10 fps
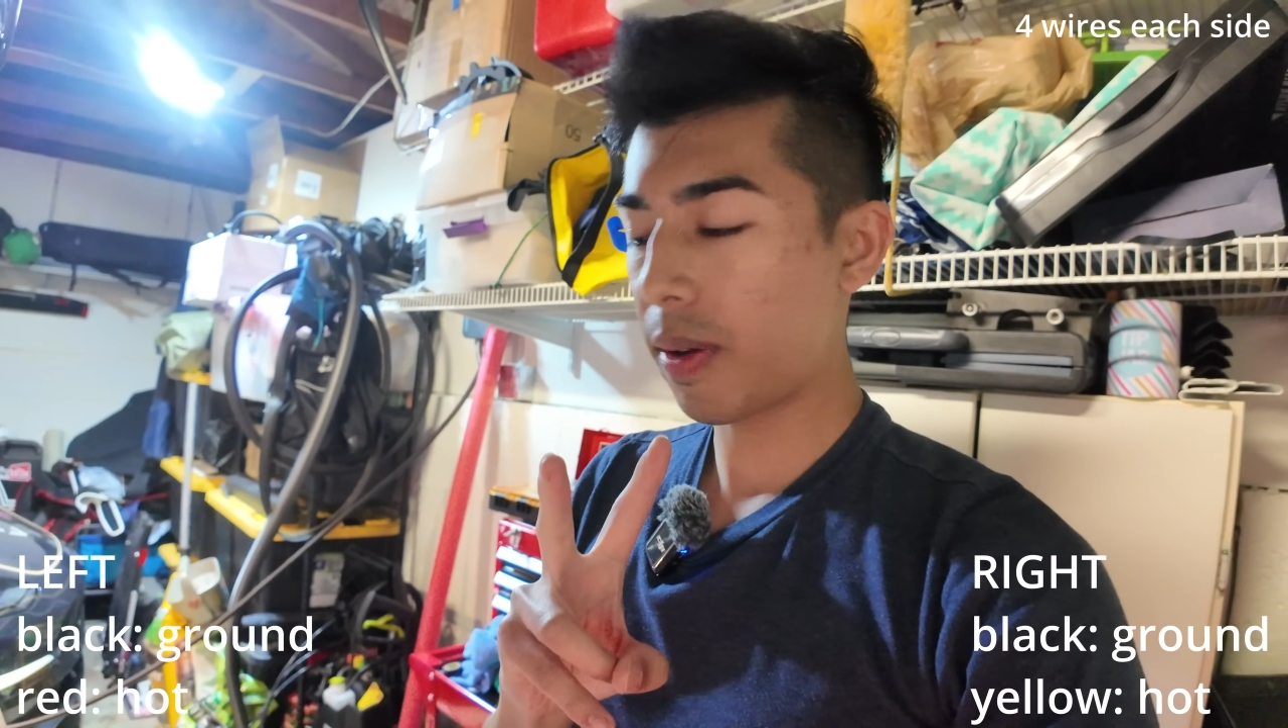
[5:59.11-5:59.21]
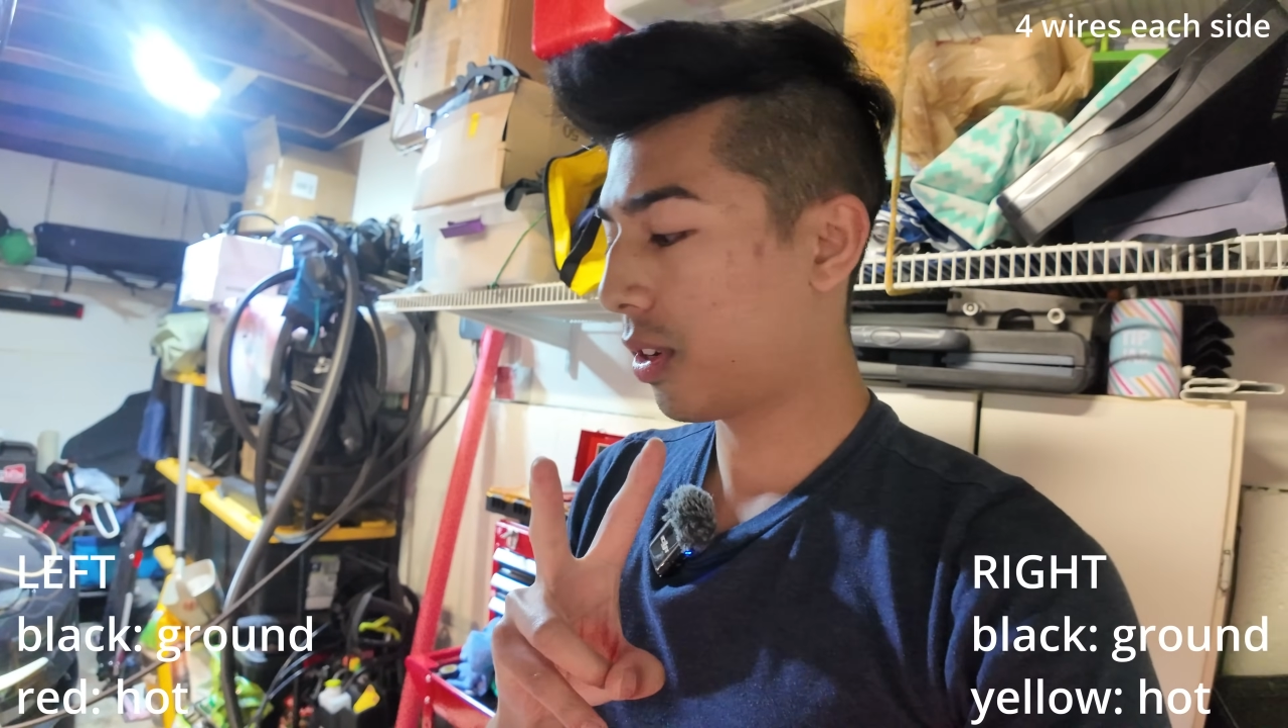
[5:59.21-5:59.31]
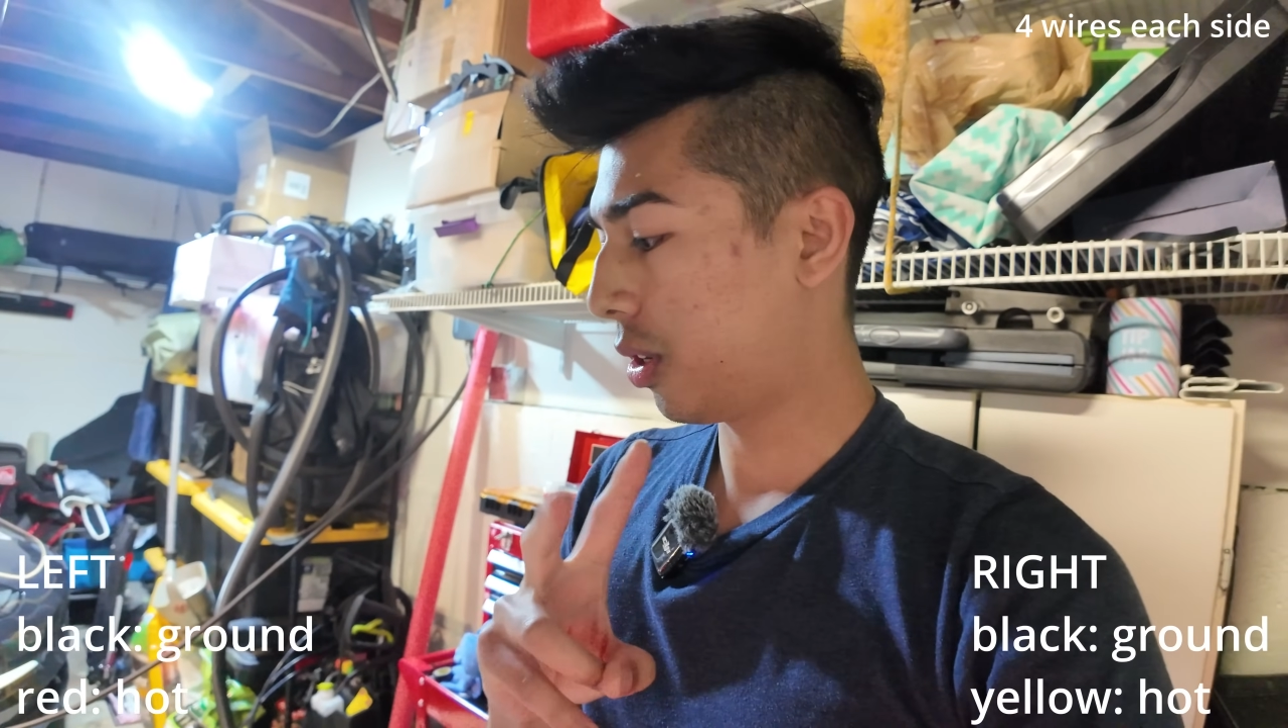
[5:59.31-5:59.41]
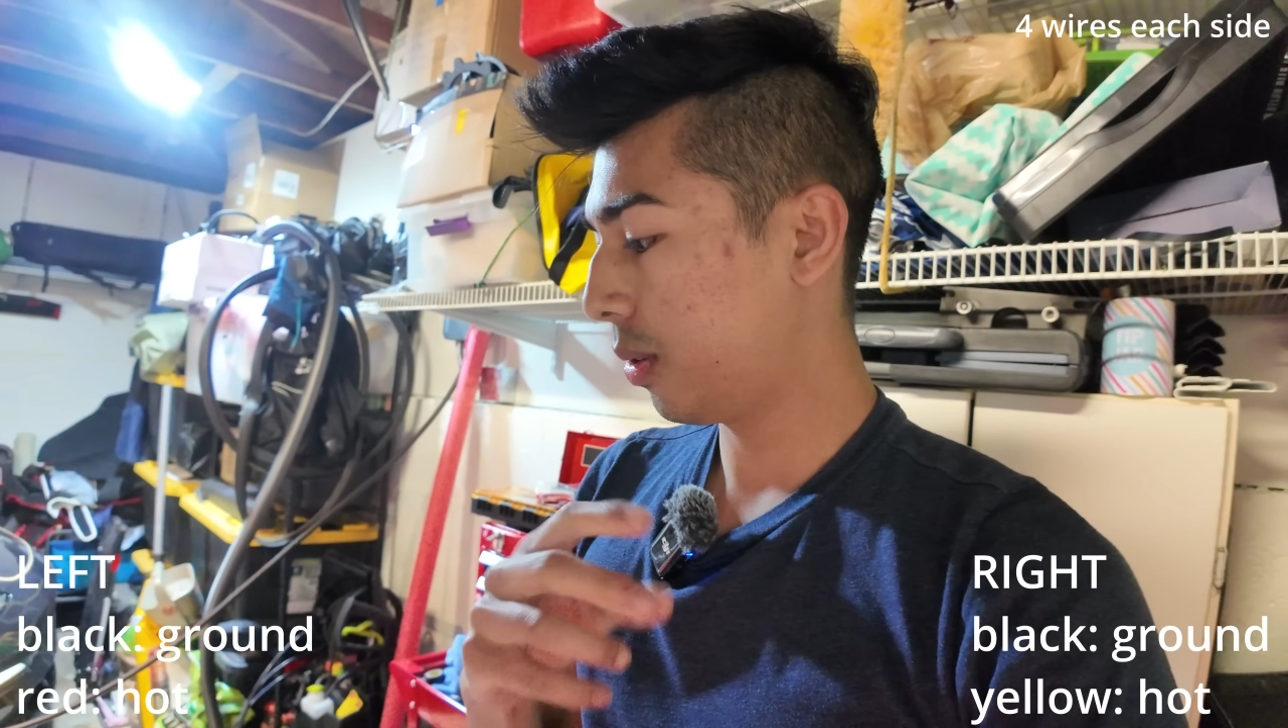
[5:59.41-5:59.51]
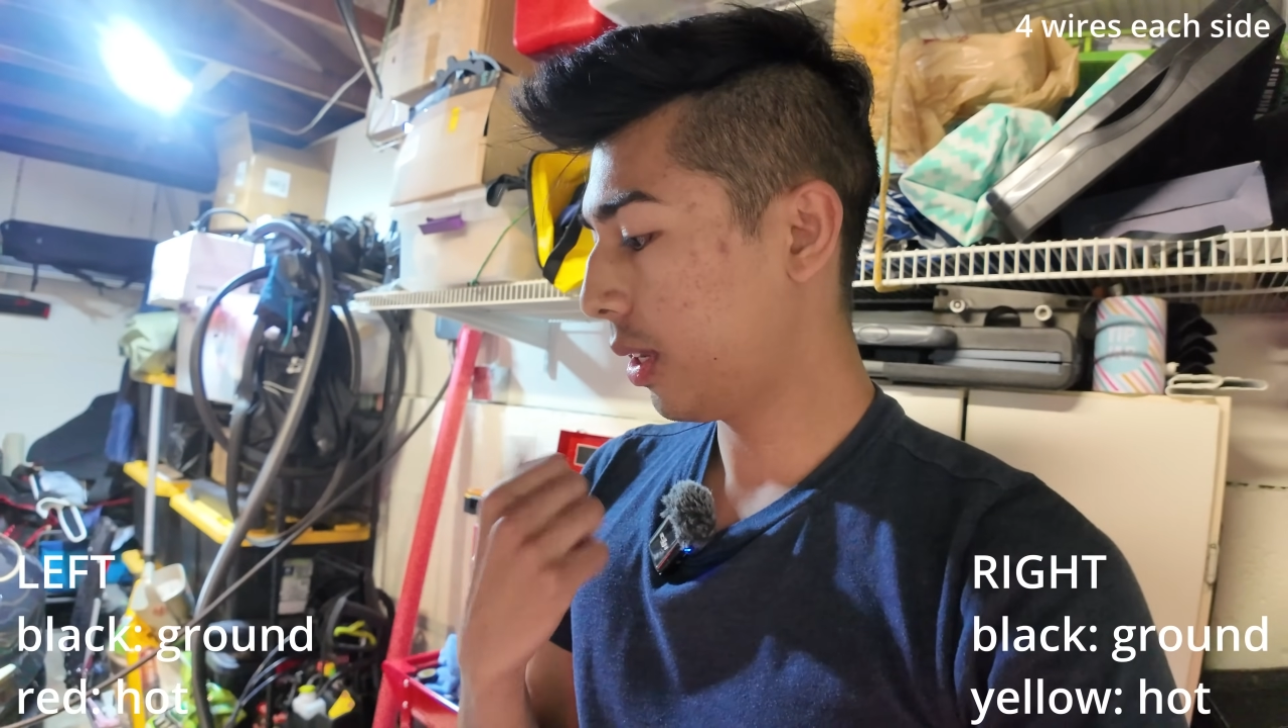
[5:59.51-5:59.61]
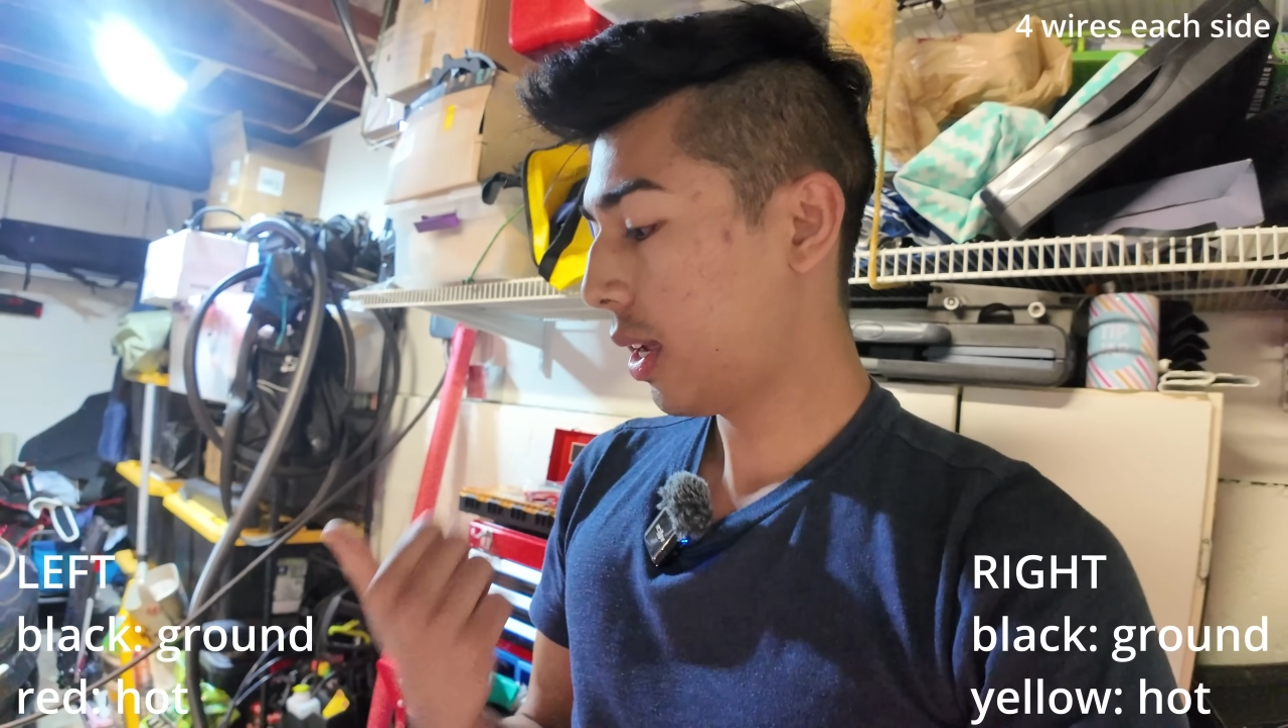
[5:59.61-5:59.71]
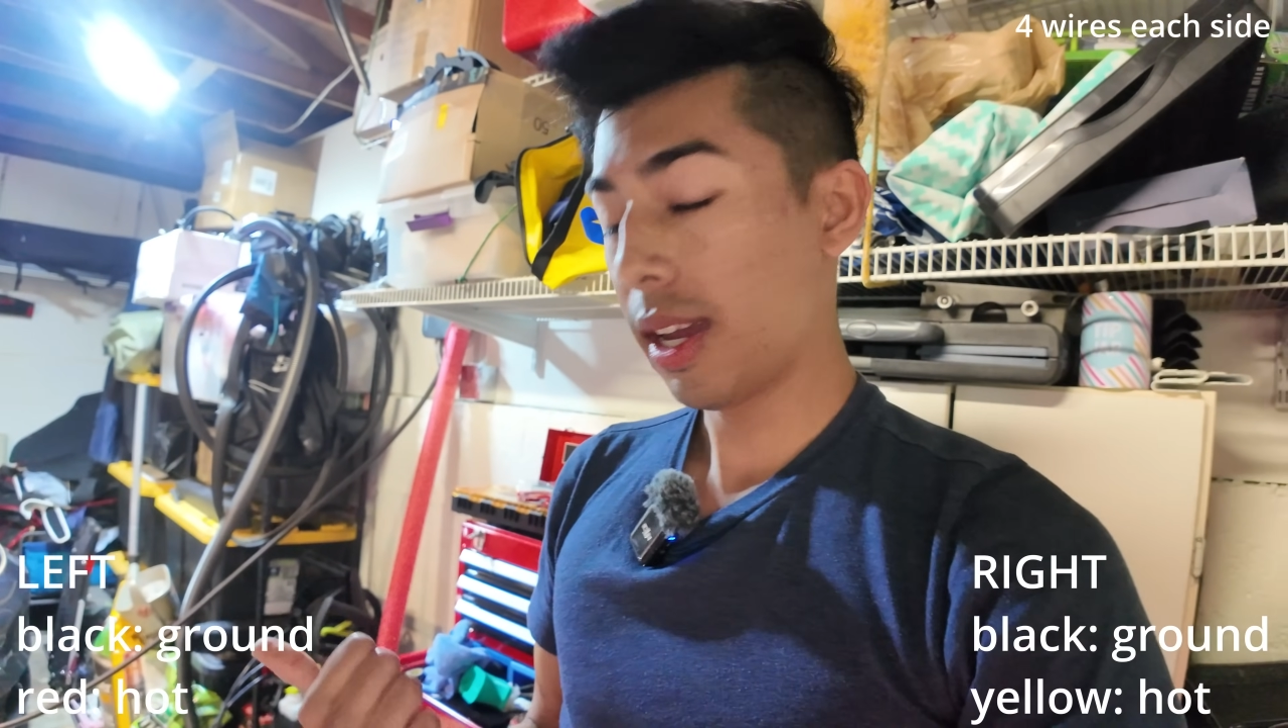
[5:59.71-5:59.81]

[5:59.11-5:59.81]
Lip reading: we have to do.